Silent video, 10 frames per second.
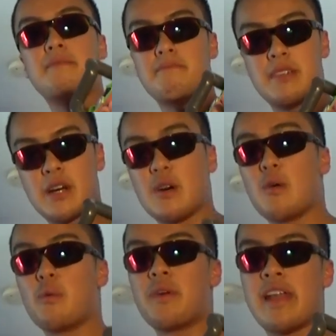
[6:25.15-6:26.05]

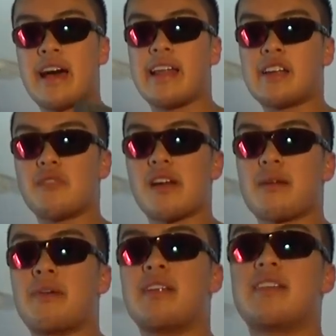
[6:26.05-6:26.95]
no, would not actually
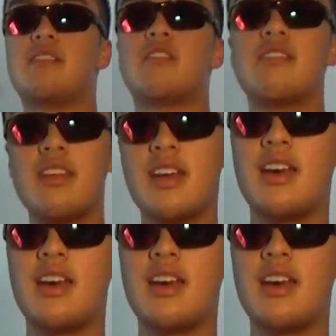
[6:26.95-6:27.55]
recommend it. Just